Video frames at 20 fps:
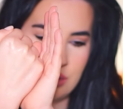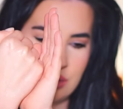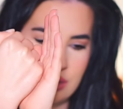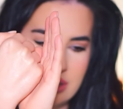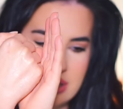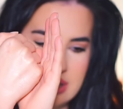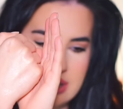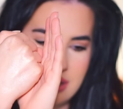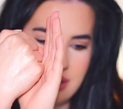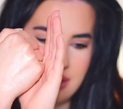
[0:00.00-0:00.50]
on,
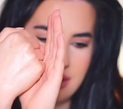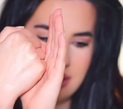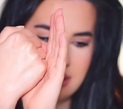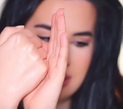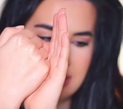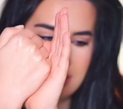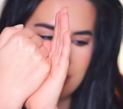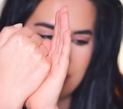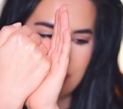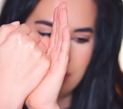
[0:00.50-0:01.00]
because,
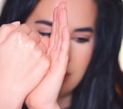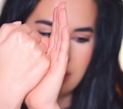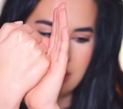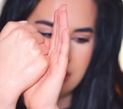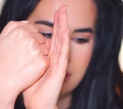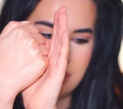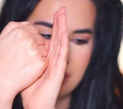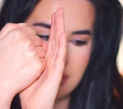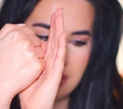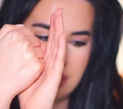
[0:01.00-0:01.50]
this is so
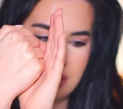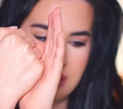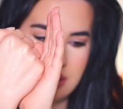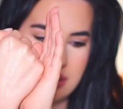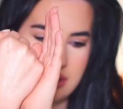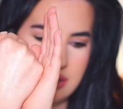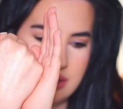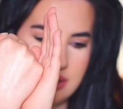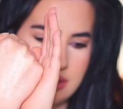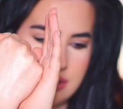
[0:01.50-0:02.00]
hard.
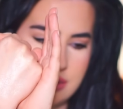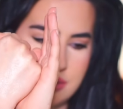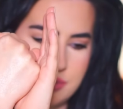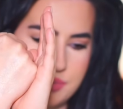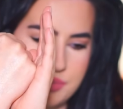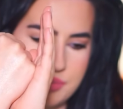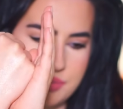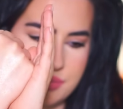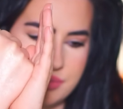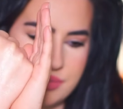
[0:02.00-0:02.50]

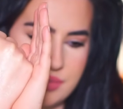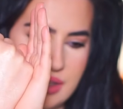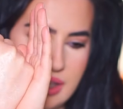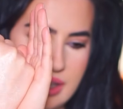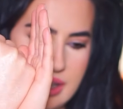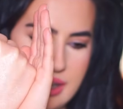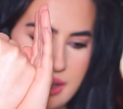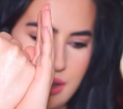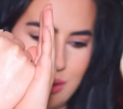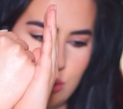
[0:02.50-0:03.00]

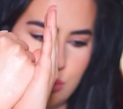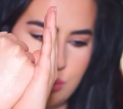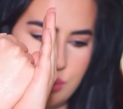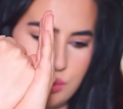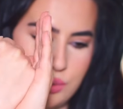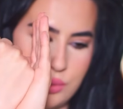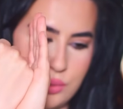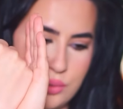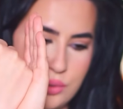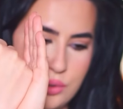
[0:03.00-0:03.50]
Yeah, I hope you
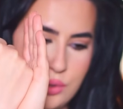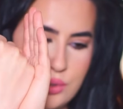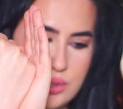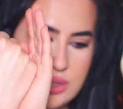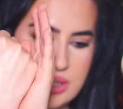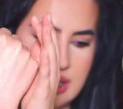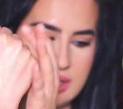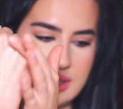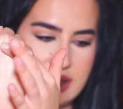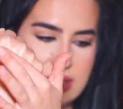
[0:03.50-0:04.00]
do. Do you
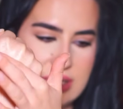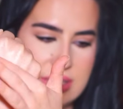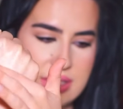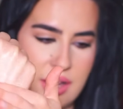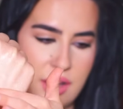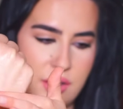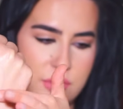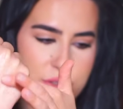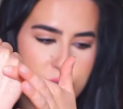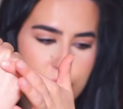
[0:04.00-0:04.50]
see? And this is
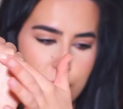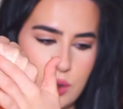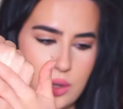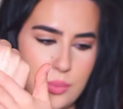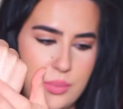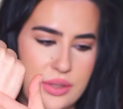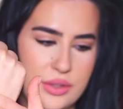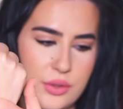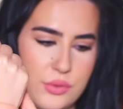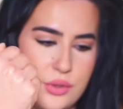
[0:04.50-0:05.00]
after
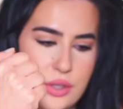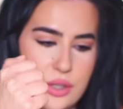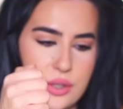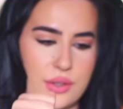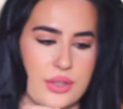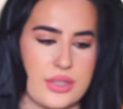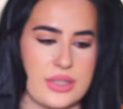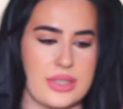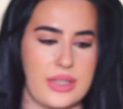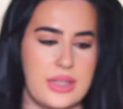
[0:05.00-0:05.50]
rubbing the
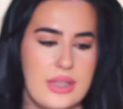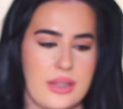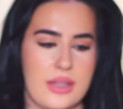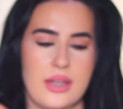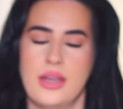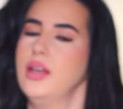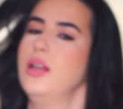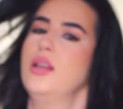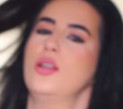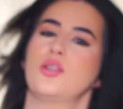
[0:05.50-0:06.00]
fragrance in.
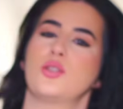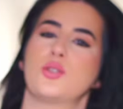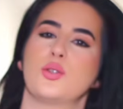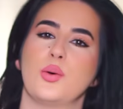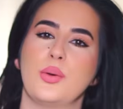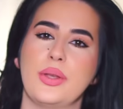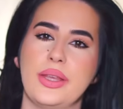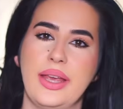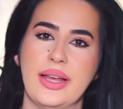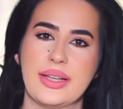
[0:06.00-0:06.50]

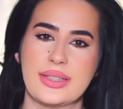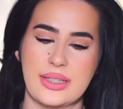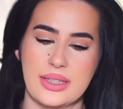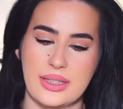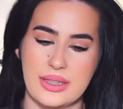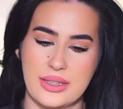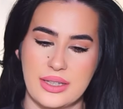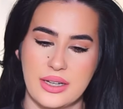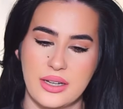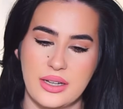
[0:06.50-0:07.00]
So yes,
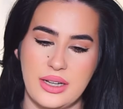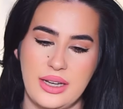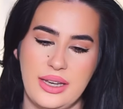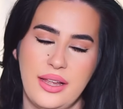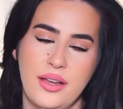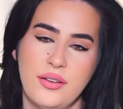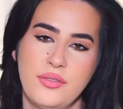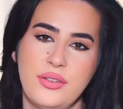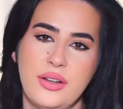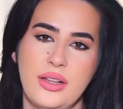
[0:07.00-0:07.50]
the
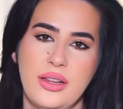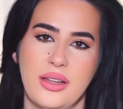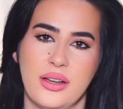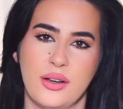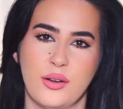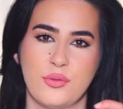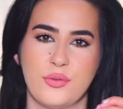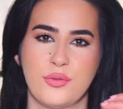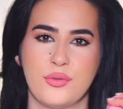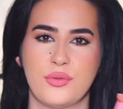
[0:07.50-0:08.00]
level
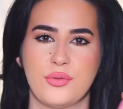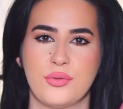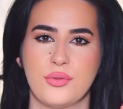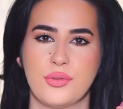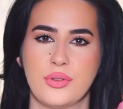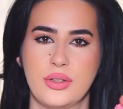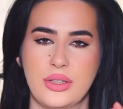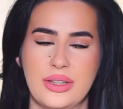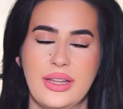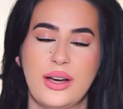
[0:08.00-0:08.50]
of
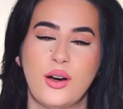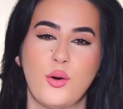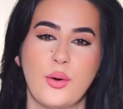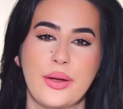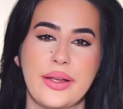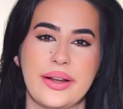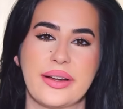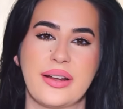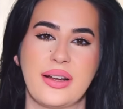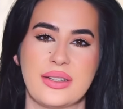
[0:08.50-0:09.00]
the
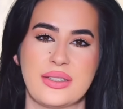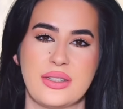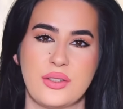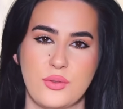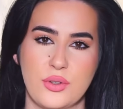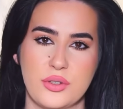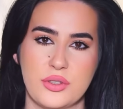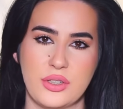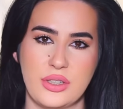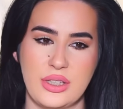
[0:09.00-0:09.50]
oil
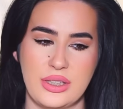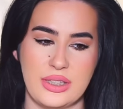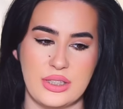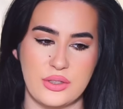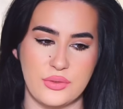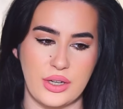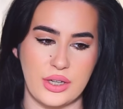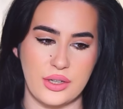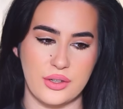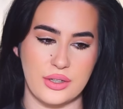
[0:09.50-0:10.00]
concentration in
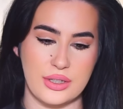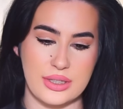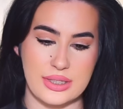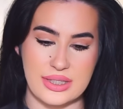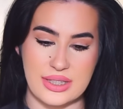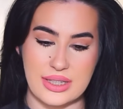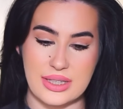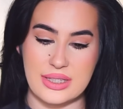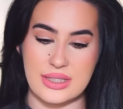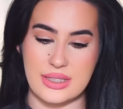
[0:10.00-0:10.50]
this
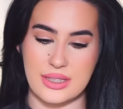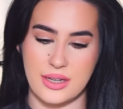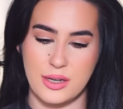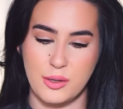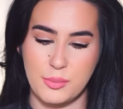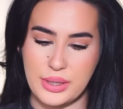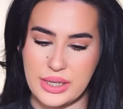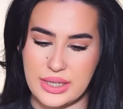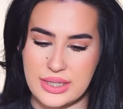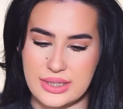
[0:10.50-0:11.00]
fragrance is
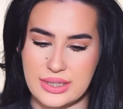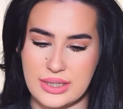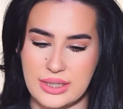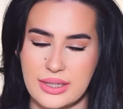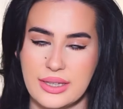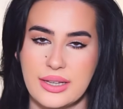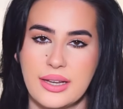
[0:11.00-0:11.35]
amazing.